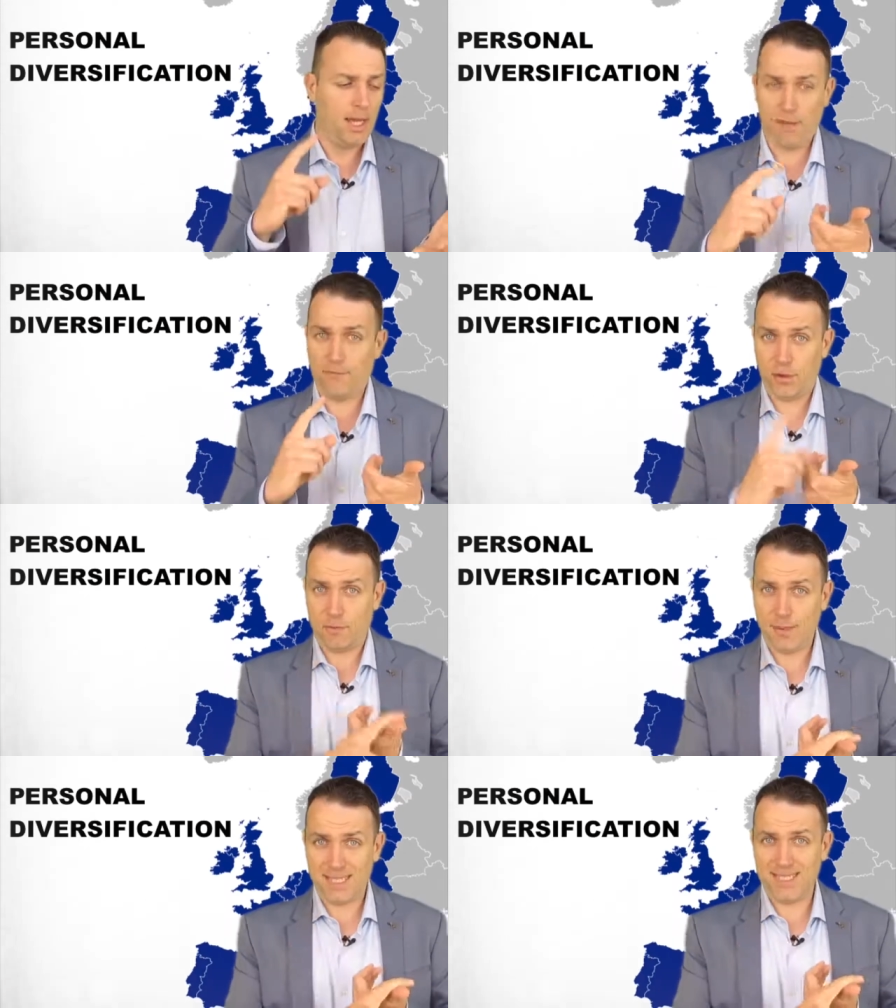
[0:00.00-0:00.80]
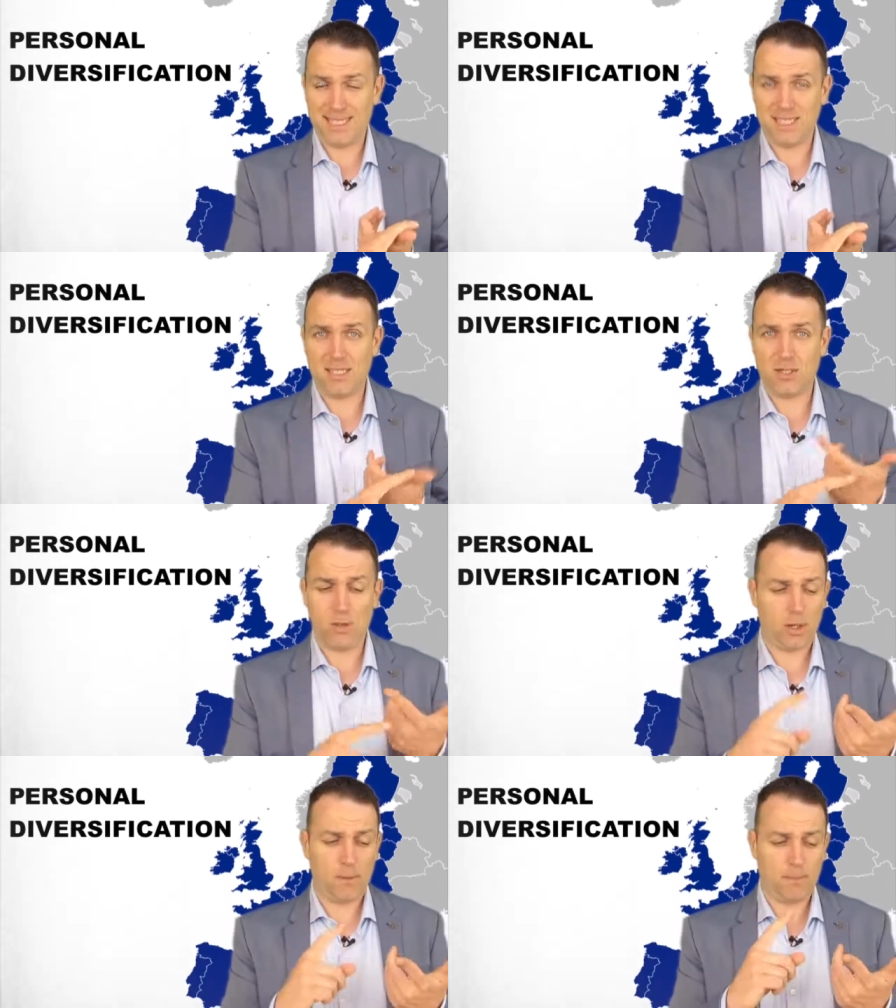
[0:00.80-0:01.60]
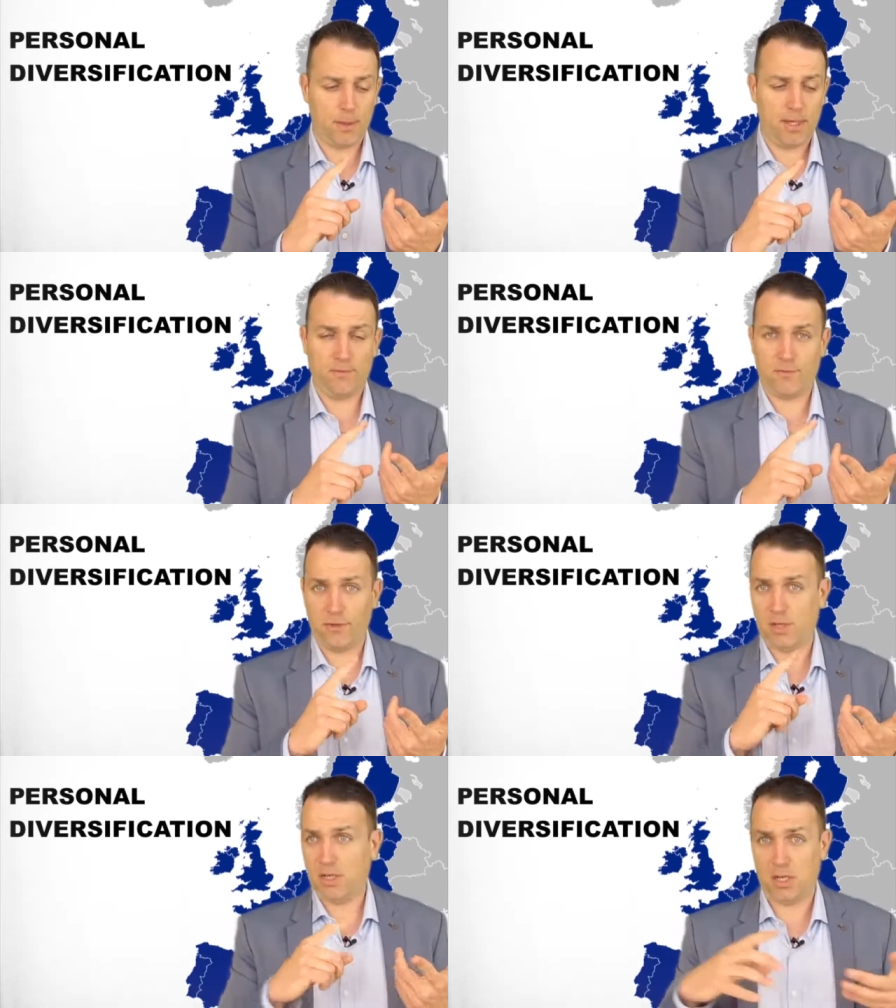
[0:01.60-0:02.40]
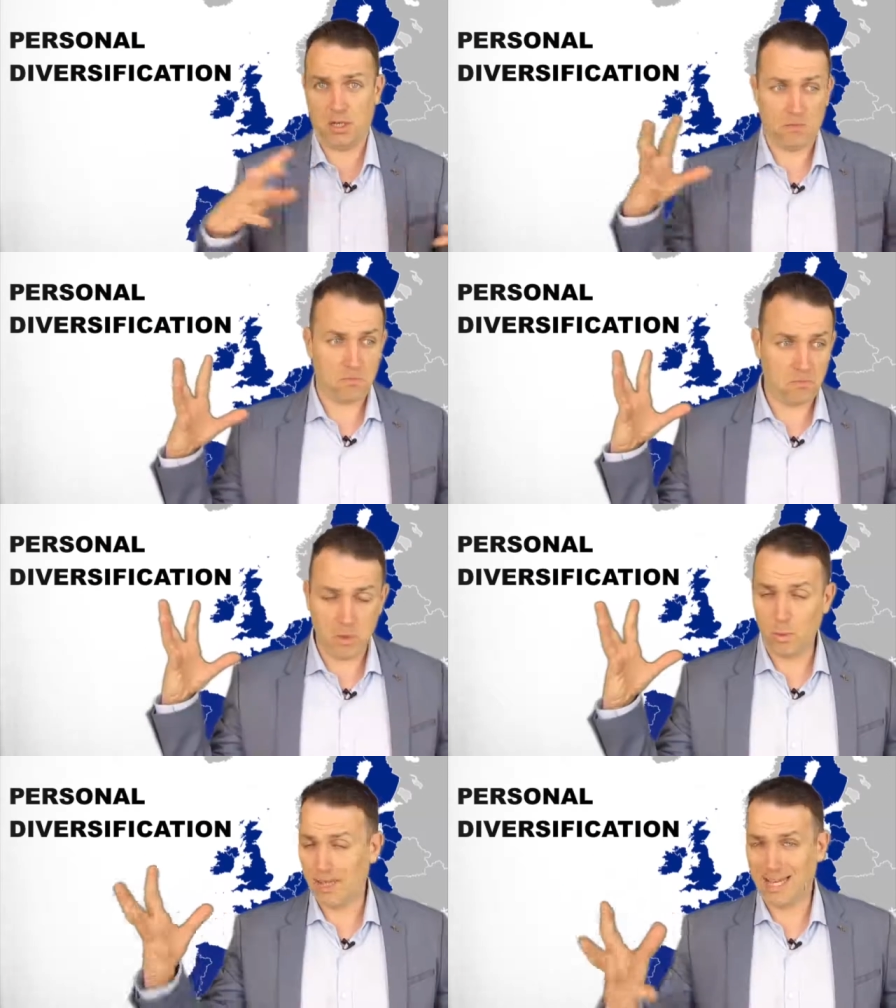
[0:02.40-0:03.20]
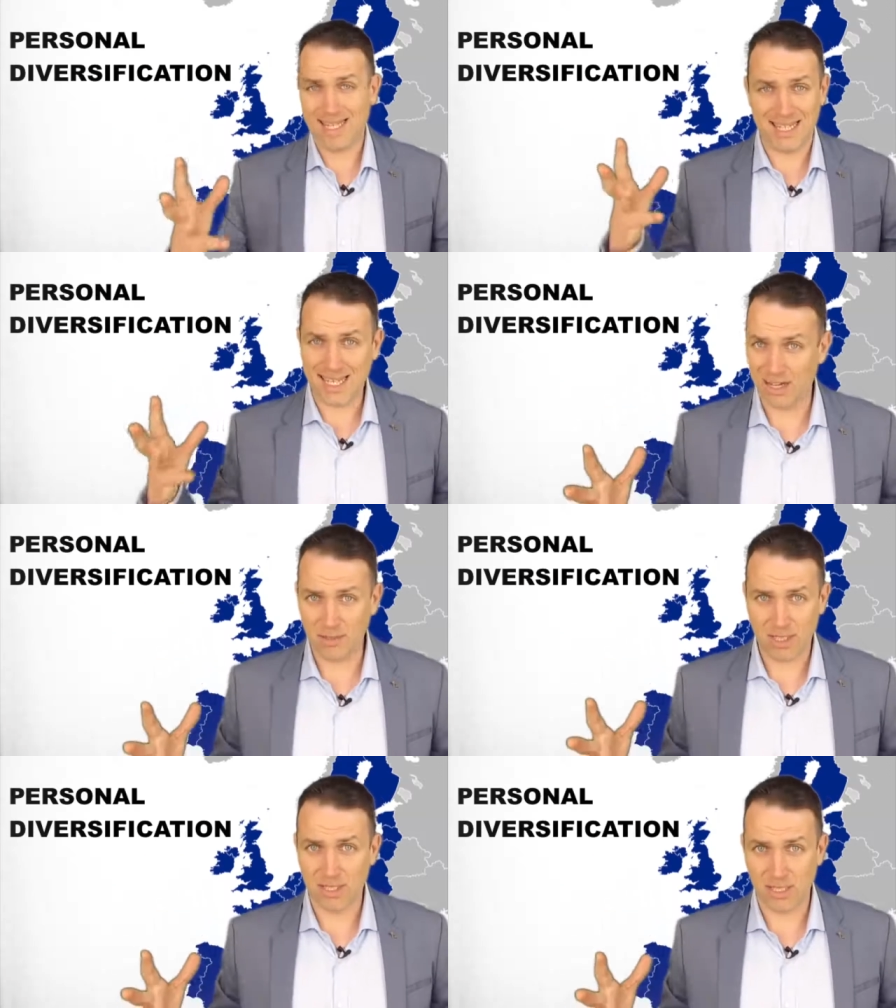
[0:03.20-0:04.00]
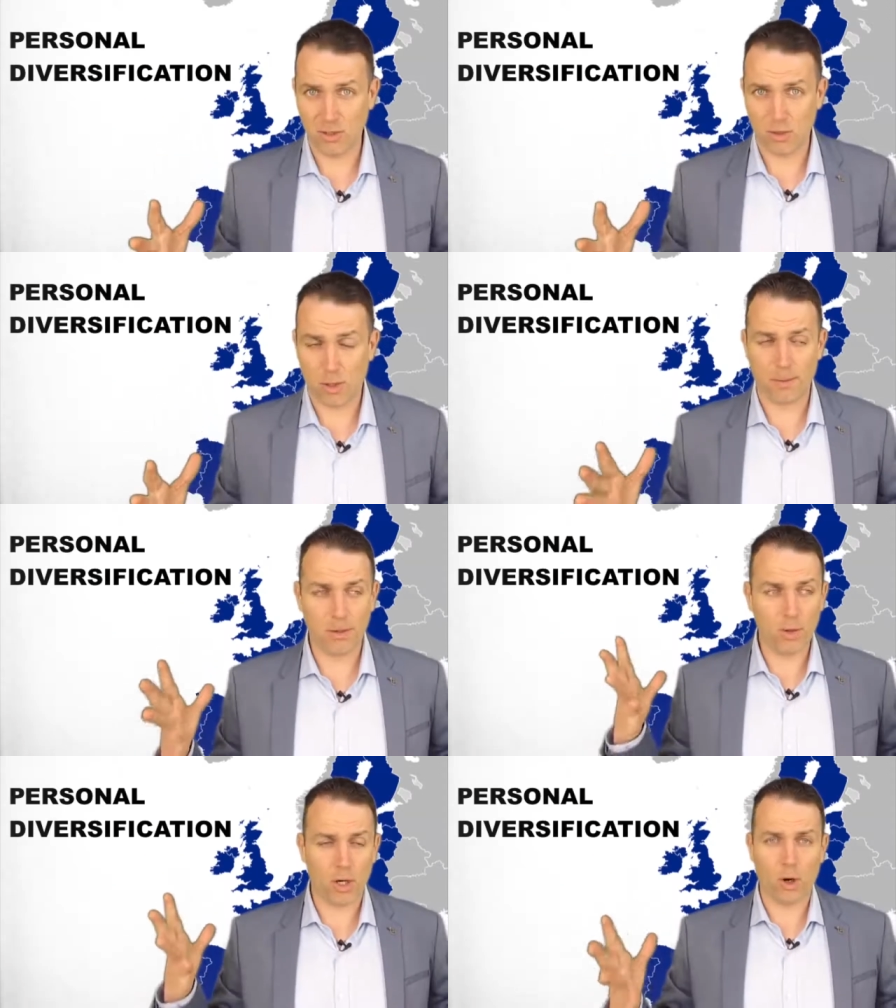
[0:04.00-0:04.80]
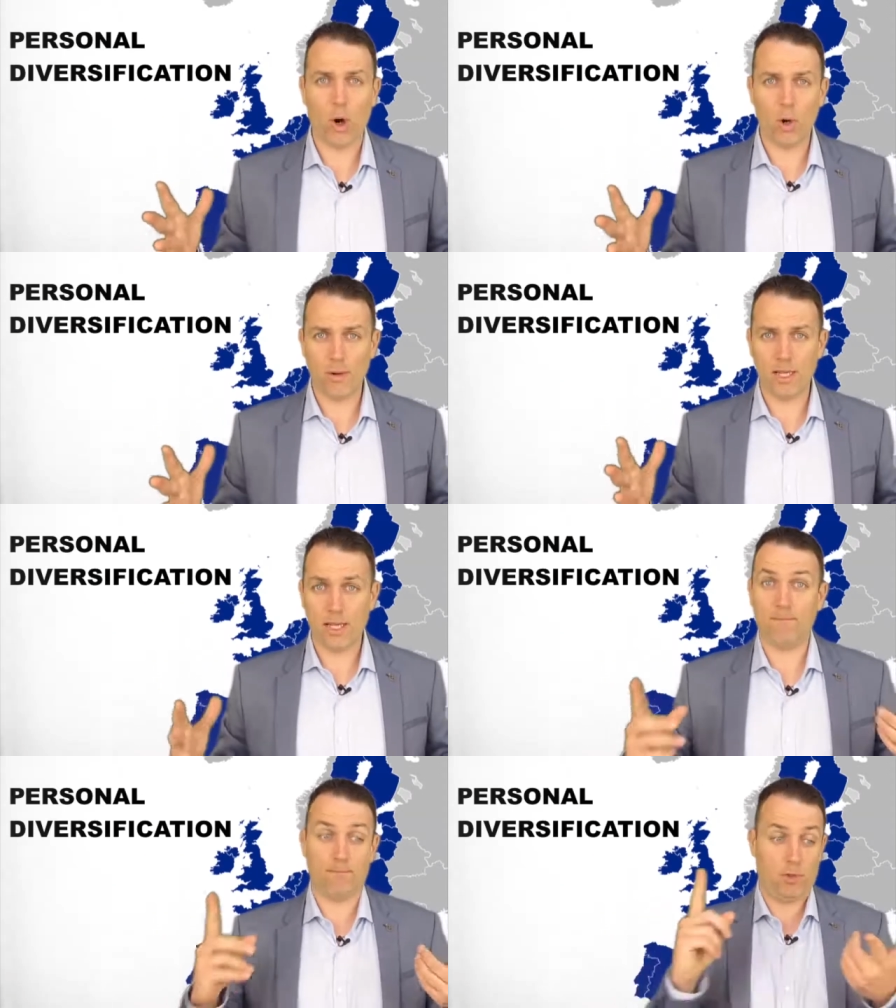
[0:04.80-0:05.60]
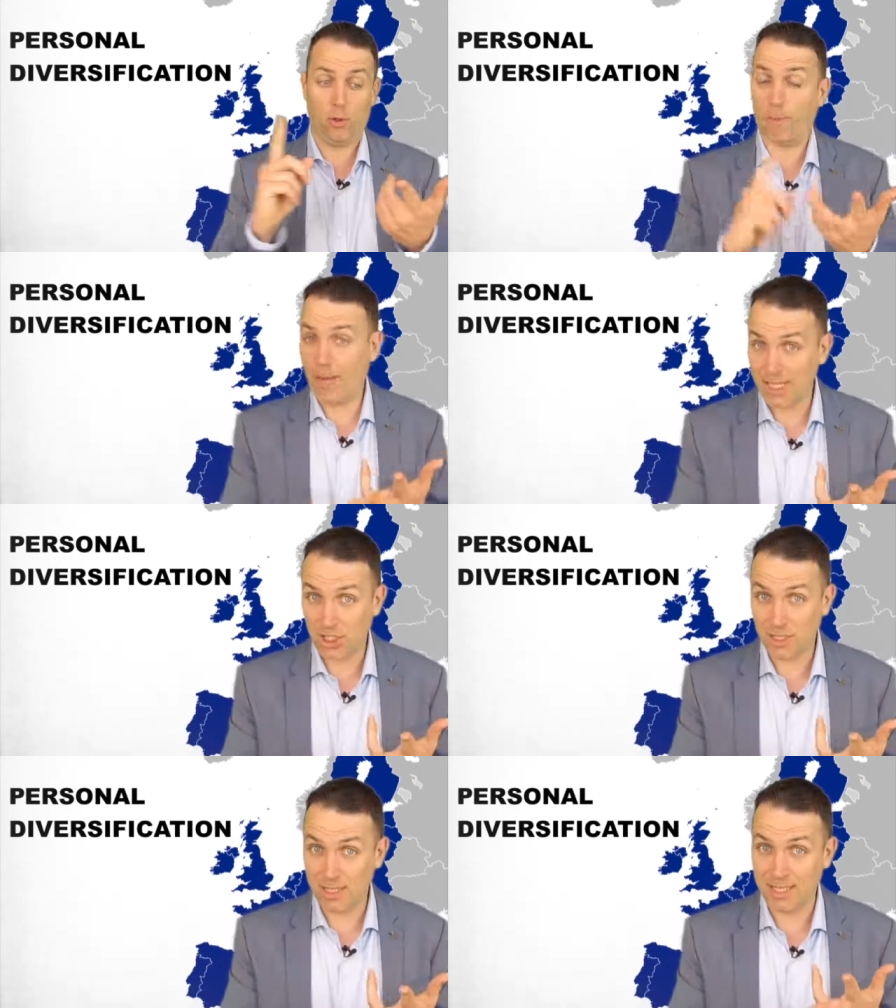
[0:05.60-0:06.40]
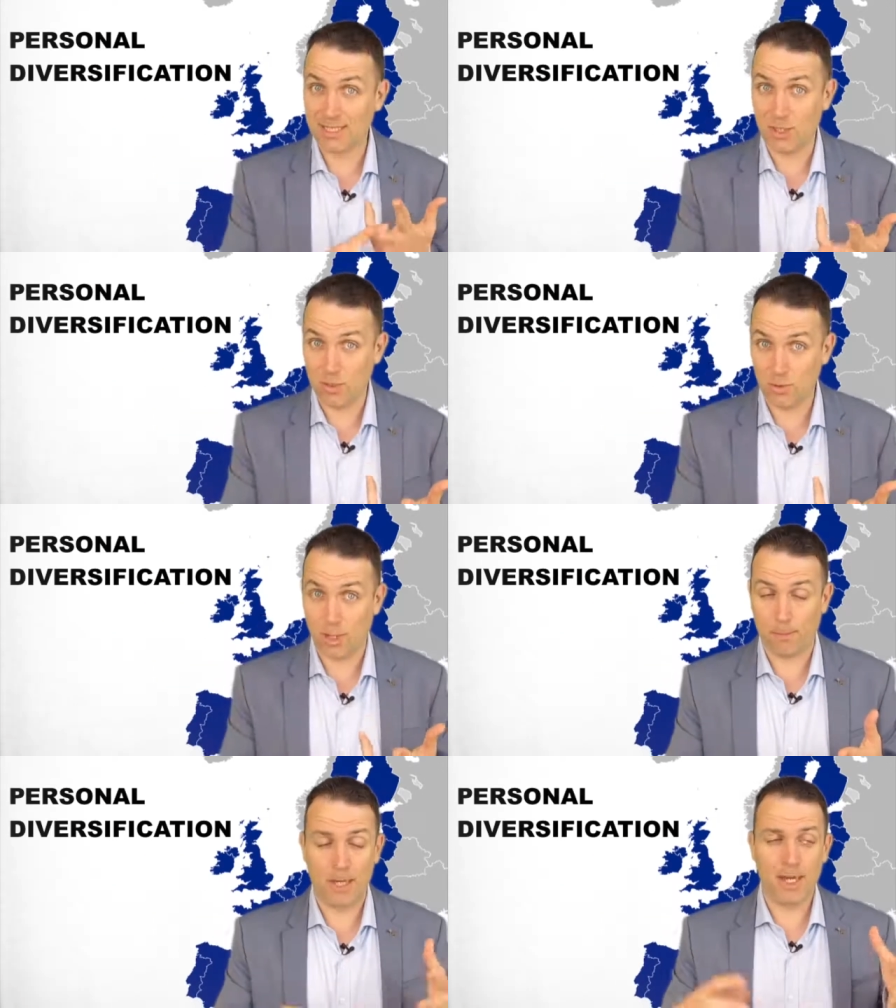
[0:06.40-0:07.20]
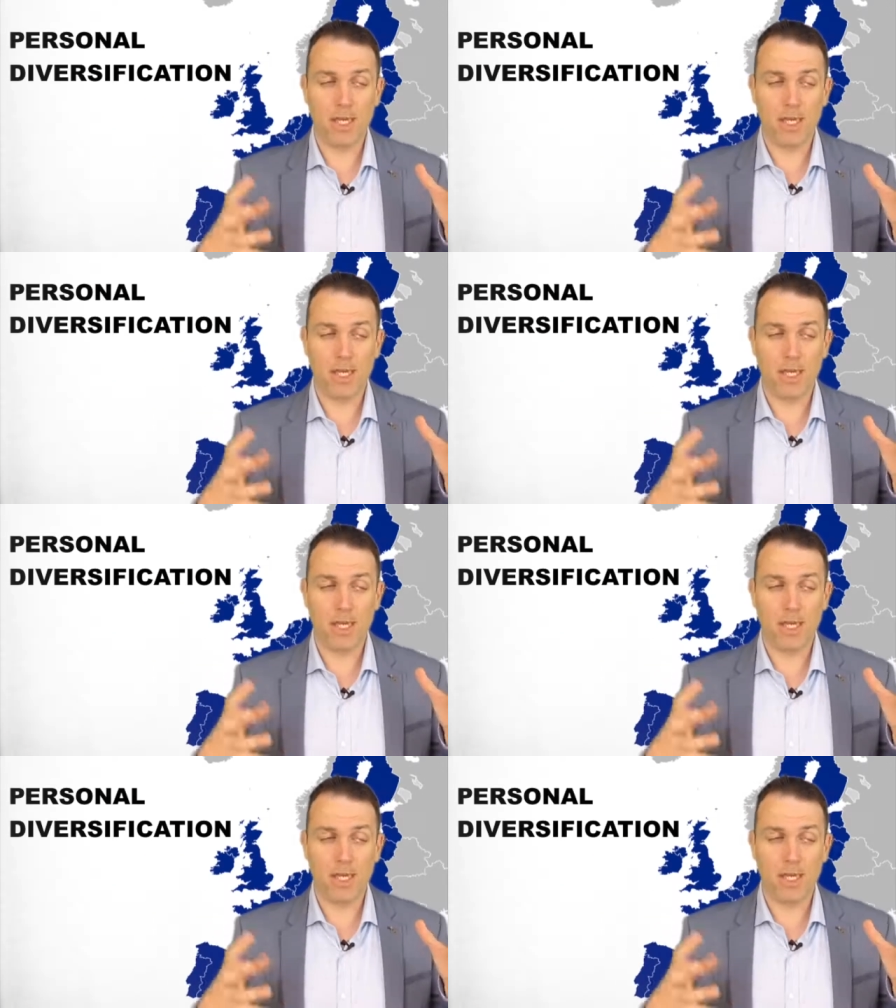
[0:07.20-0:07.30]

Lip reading: if your business is in Europe, if you will get inheritance in Europe, your pension is in Europe,